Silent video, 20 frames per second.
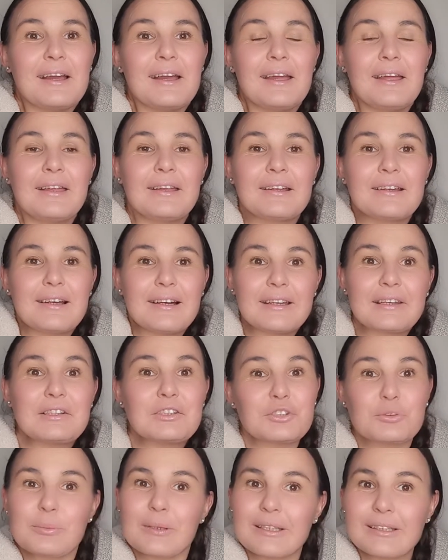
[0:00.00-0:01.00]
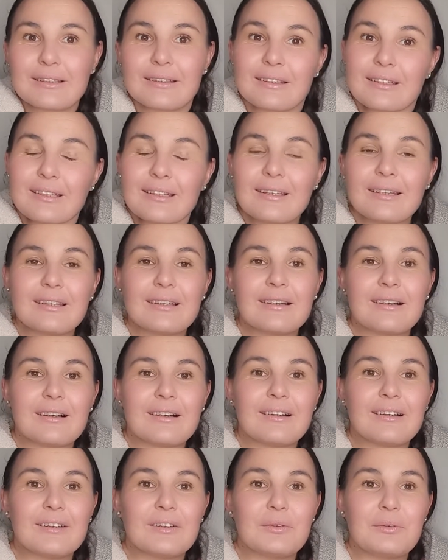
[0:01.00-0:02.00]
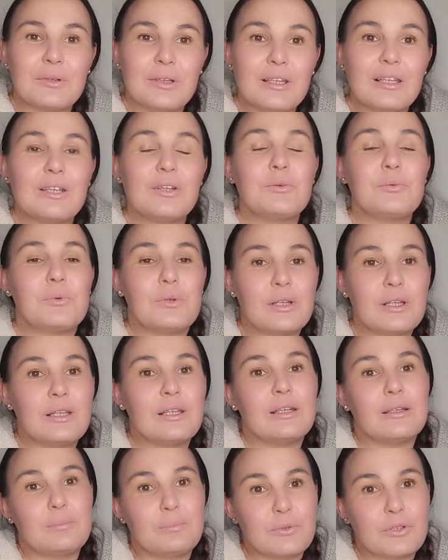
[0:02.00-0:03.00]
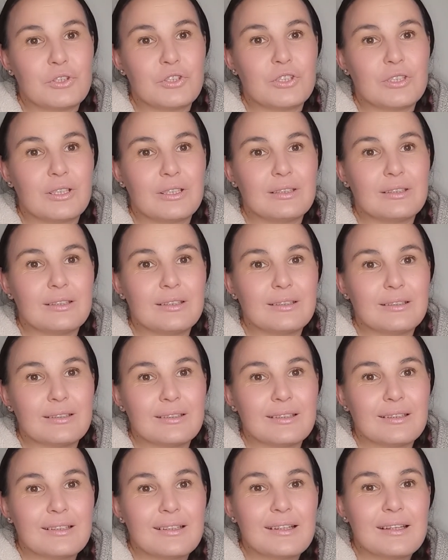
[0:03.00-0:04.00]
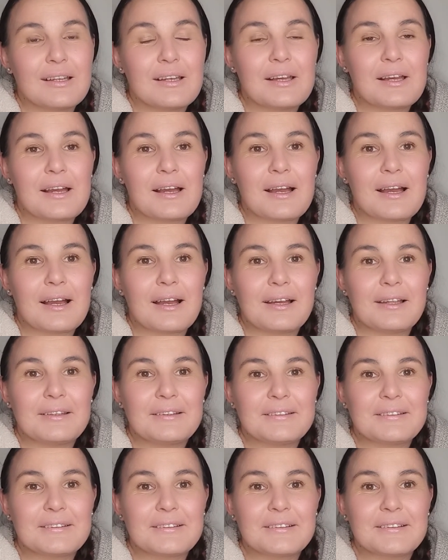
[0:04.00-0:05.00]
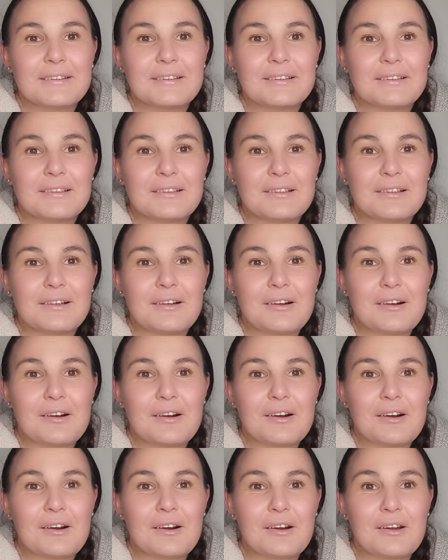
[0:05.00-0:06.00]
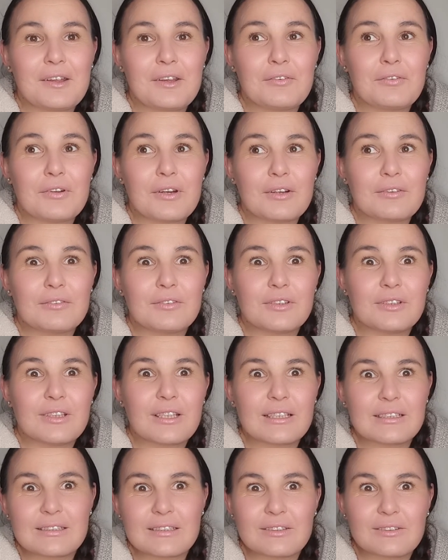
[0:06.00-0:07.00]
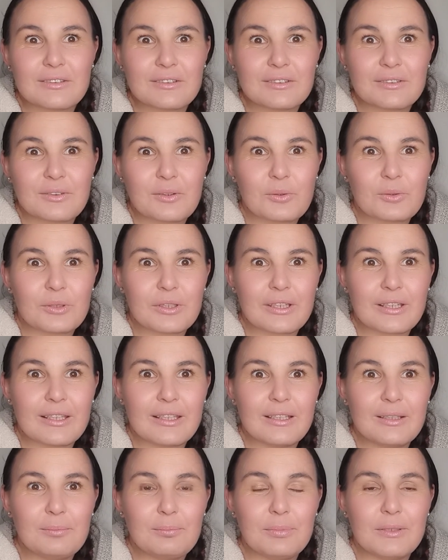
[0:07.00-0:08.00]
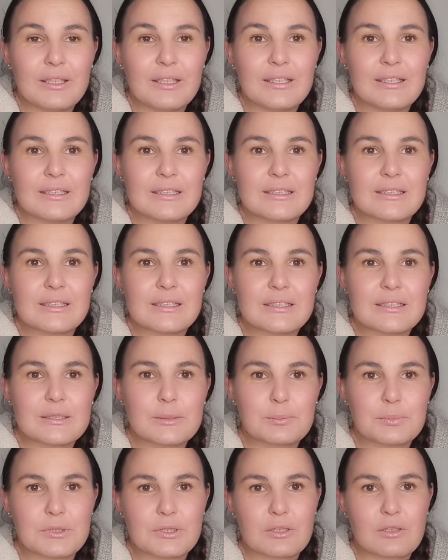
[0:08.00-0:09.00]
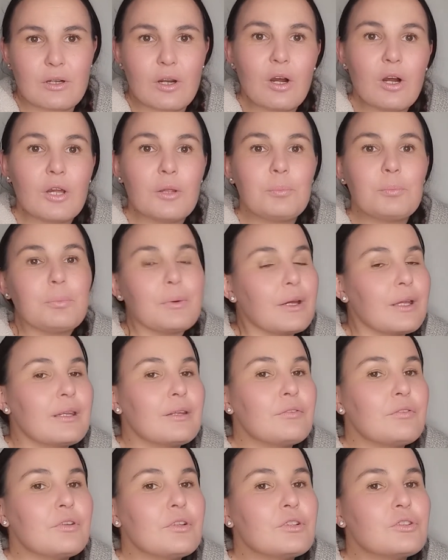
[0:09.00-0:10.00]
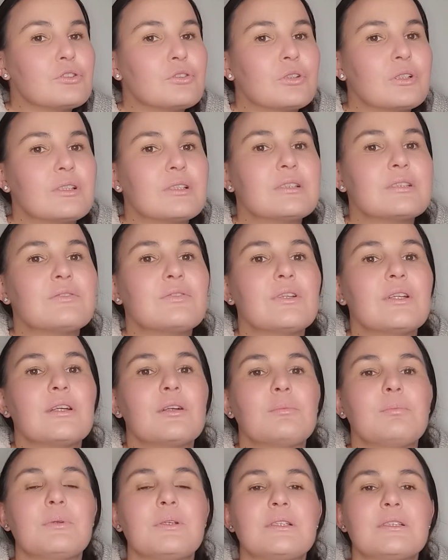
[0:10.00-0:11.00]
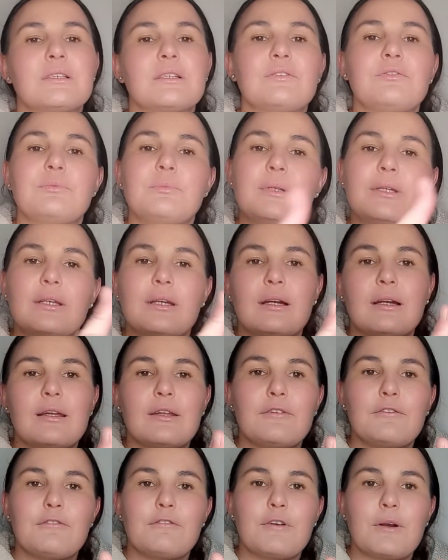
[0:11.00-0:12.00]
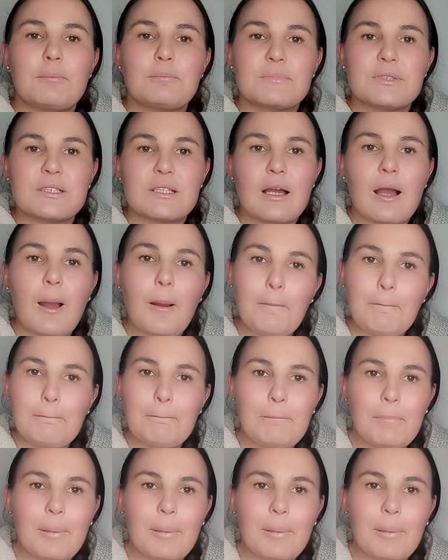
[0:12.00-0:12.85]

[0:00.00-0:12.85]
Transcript: encouragement. I really appreciate it. And if you have not done so already, please subscribe. And if you enjoyed this video, please give me a thumbs up.